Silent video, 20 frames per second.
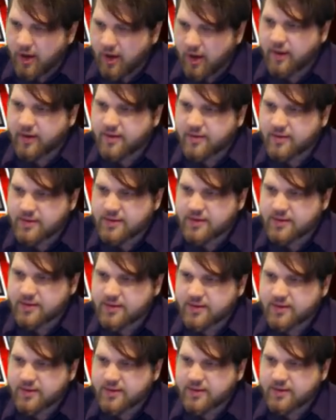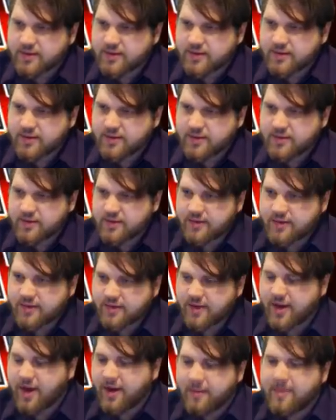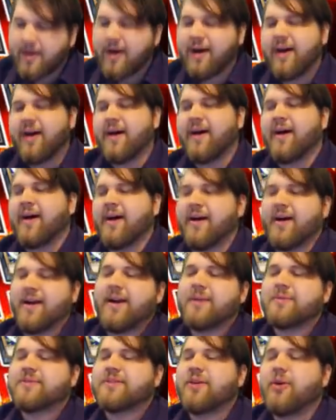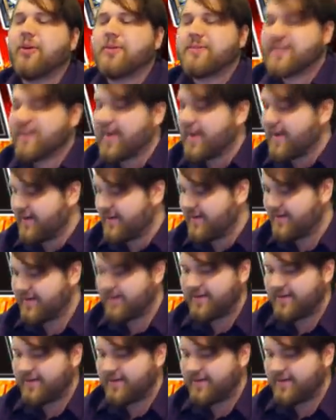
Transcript: on. Come on. I'm so upset.